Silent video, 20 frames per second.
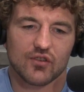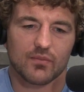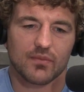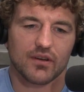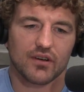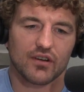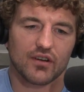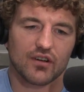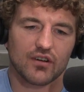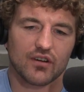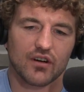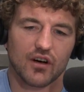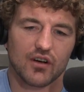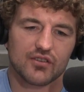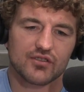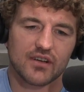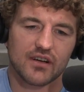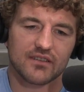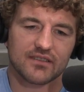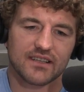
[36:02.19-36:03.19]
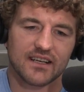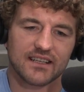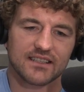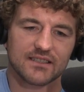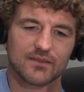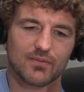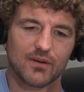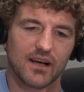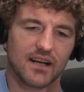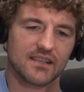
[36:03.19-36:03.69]
would be a little closer. I was kind
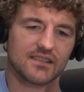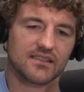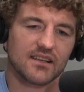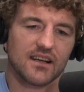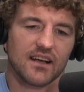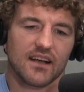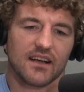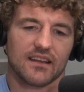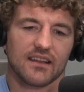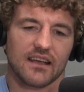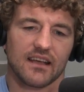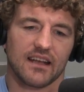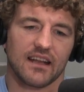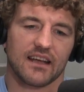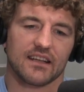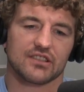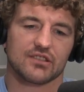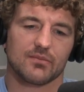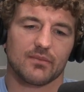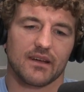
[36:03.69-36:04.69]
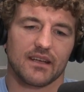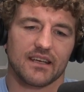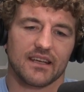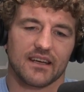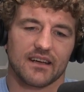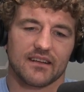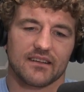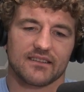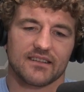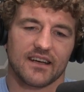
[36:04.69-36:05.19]
of surprised that
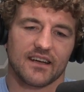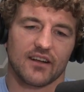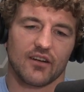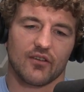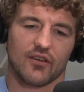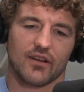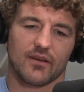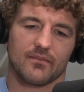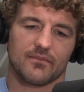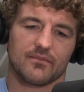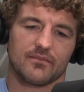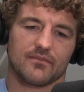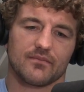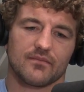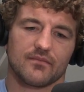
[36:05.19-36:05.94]
Etchemendia 10 0'd him.